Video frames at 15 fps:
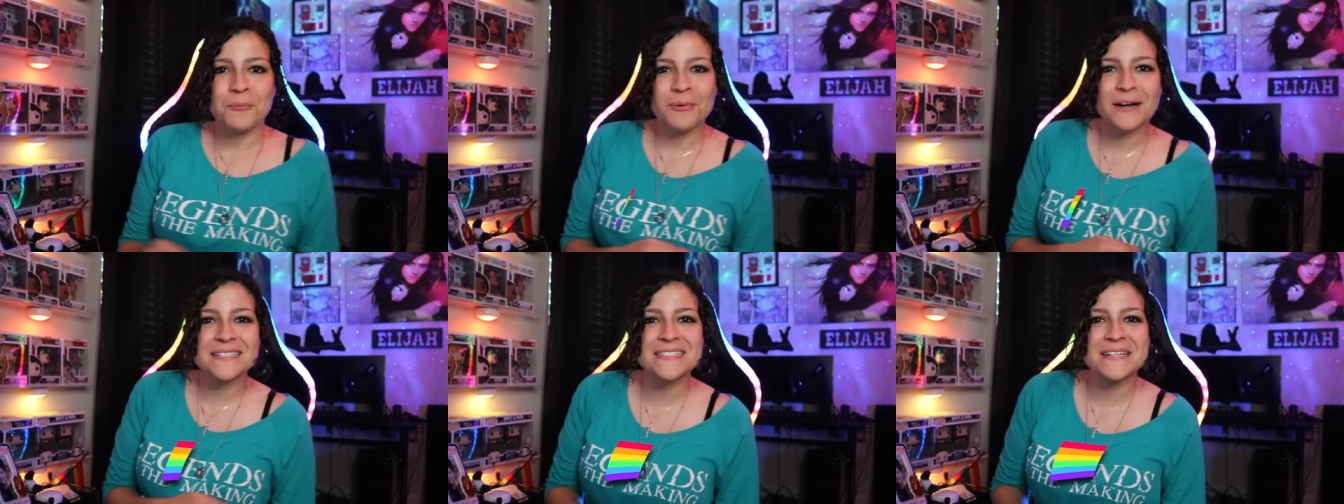
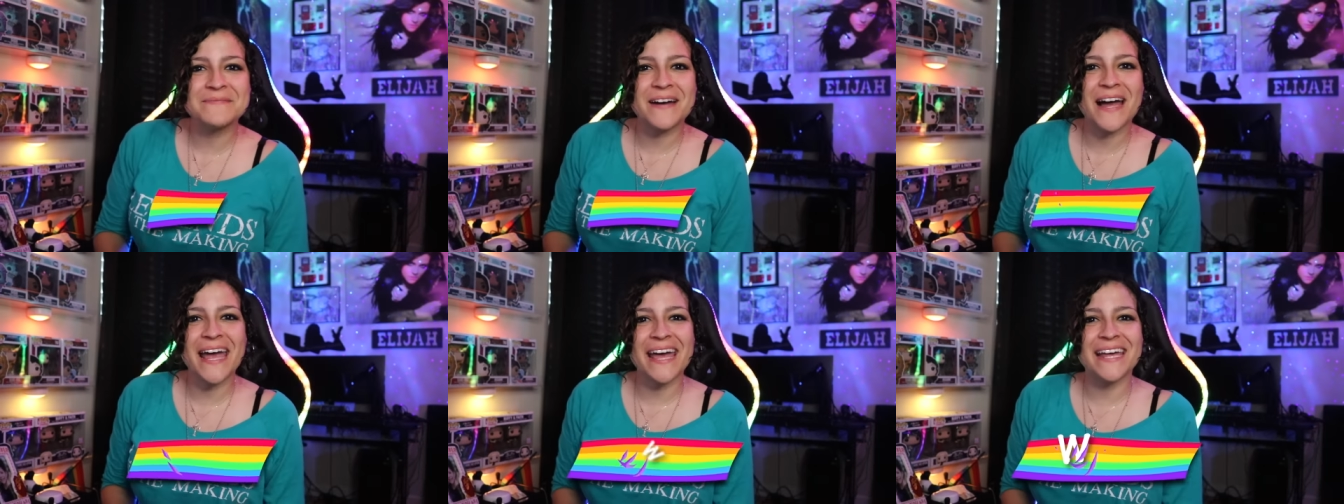What's up,
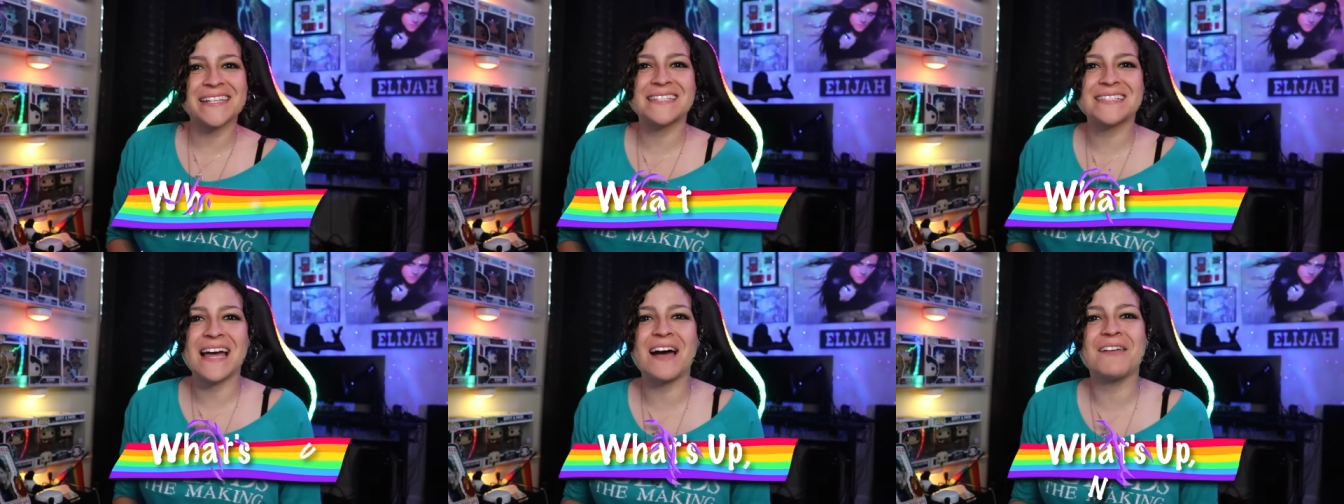my end
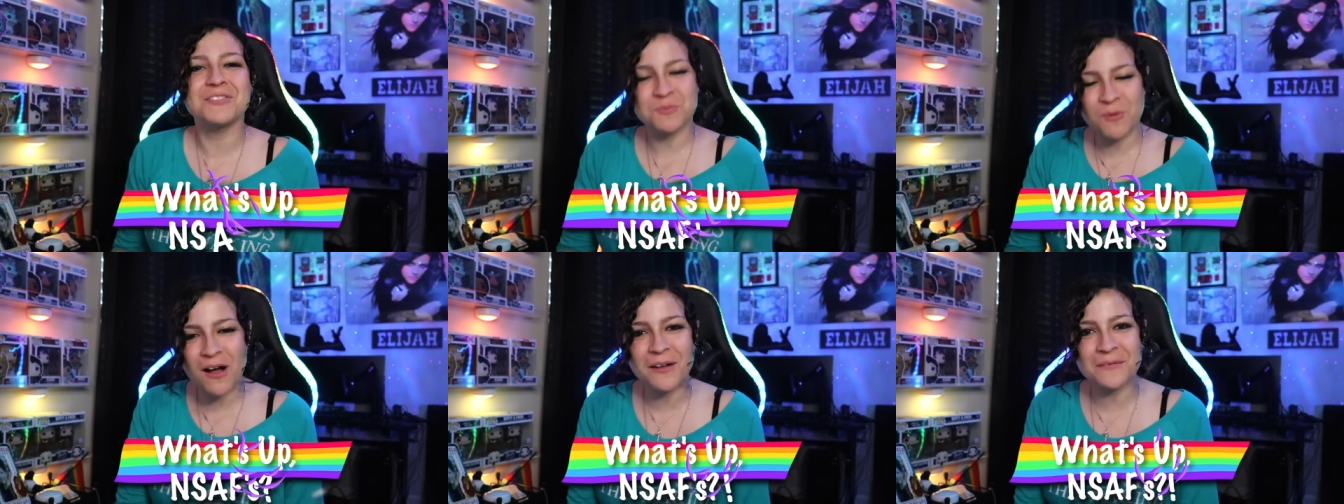
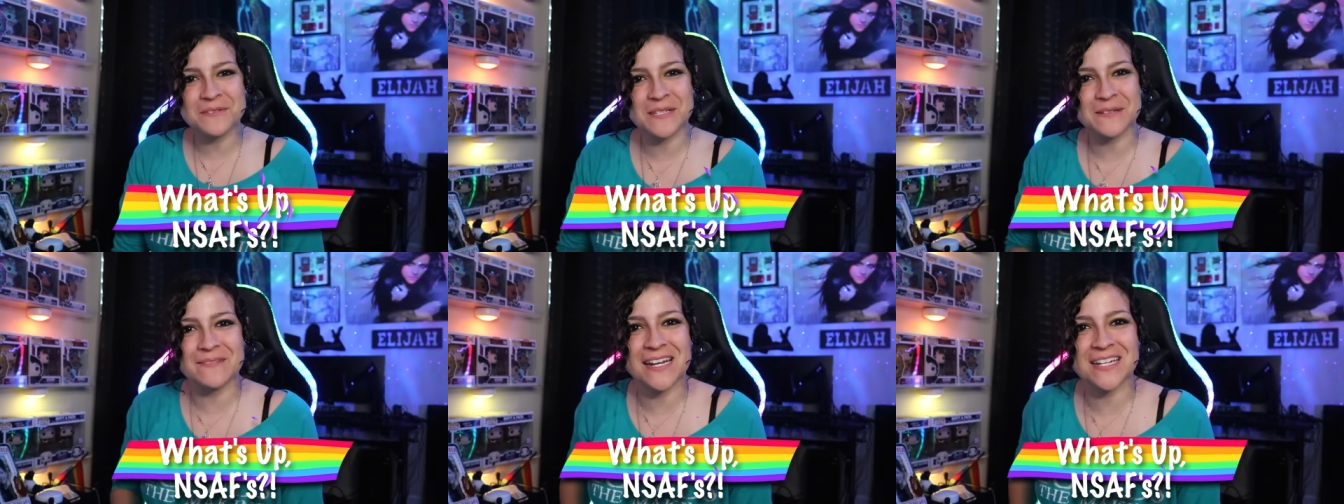saps? Welcome
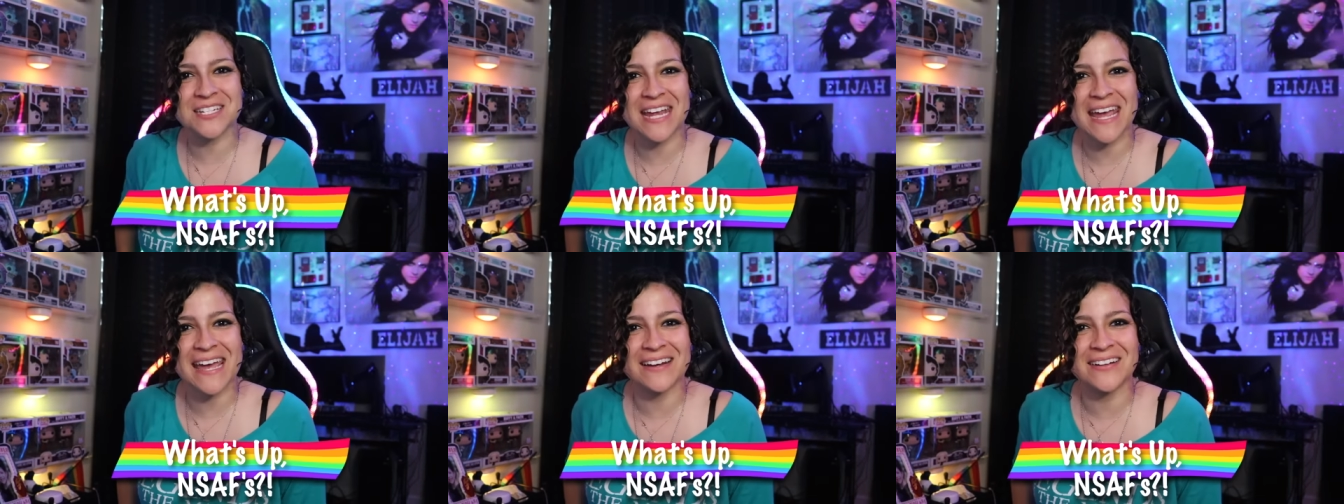welcome to my
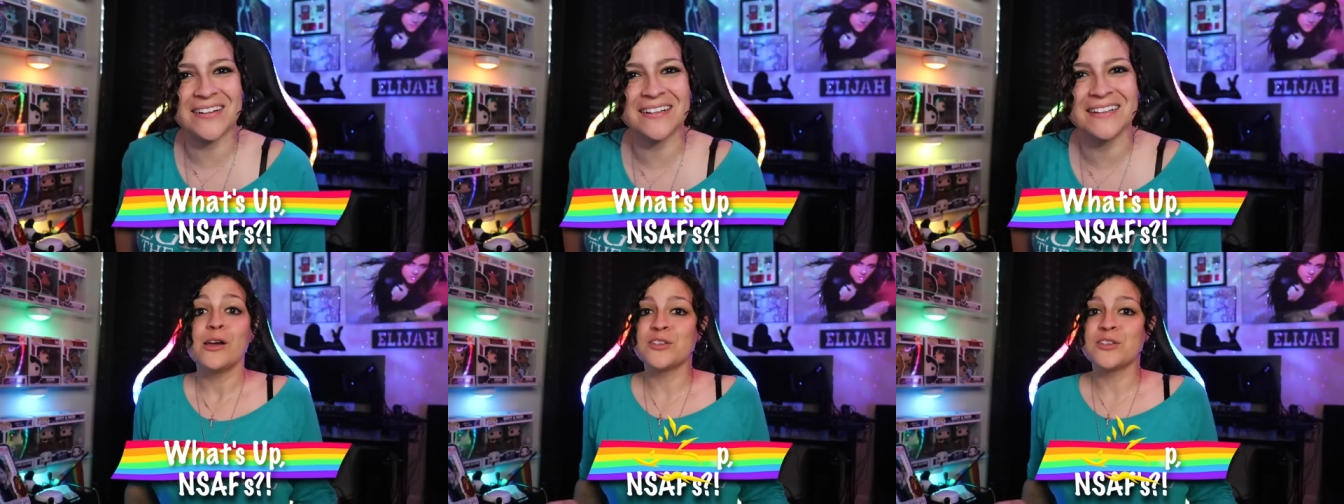channel.